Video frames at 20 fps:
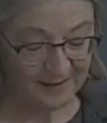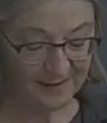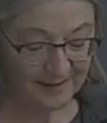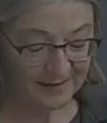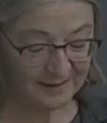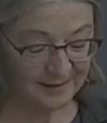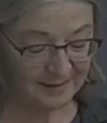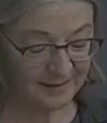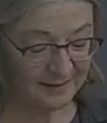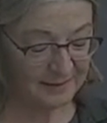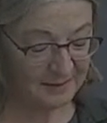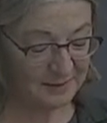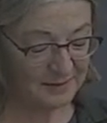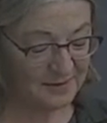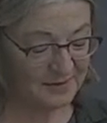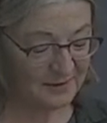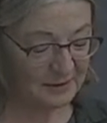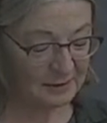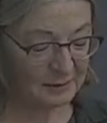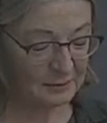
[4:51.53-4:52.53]
And I'll
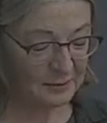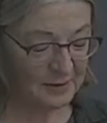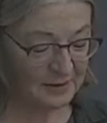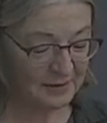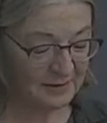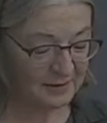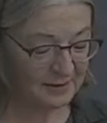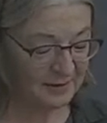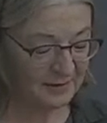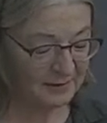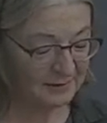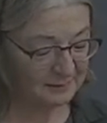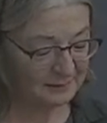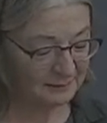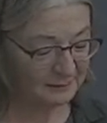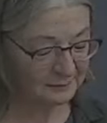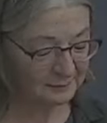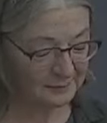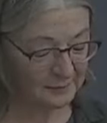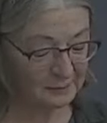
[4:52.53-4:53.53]
start with
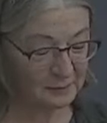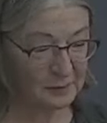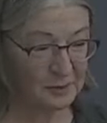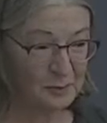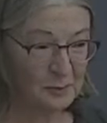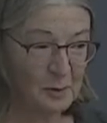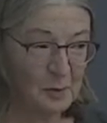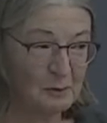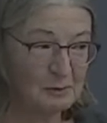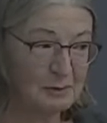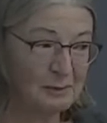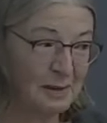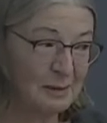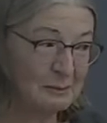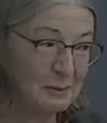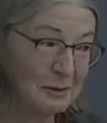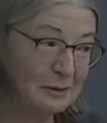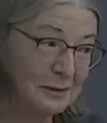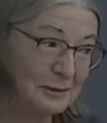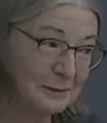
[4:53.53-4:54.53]
the first poem in
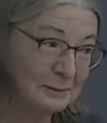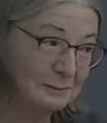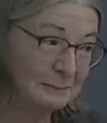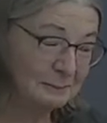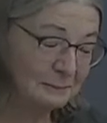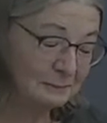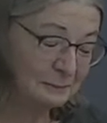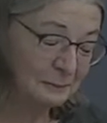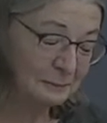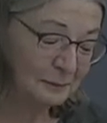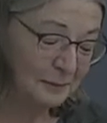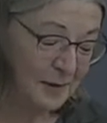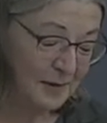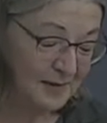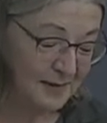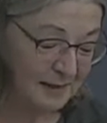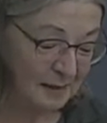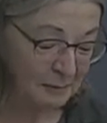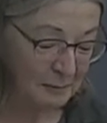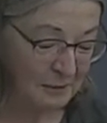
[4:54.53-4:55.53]
my book
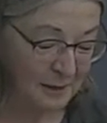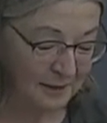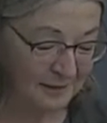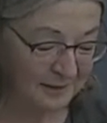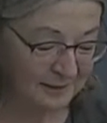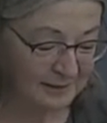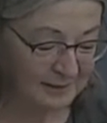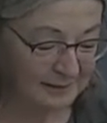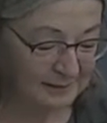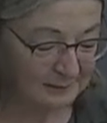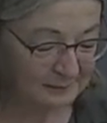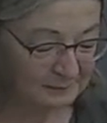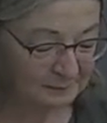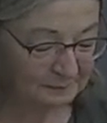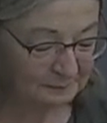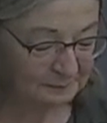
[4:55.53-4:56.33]
and skip around a little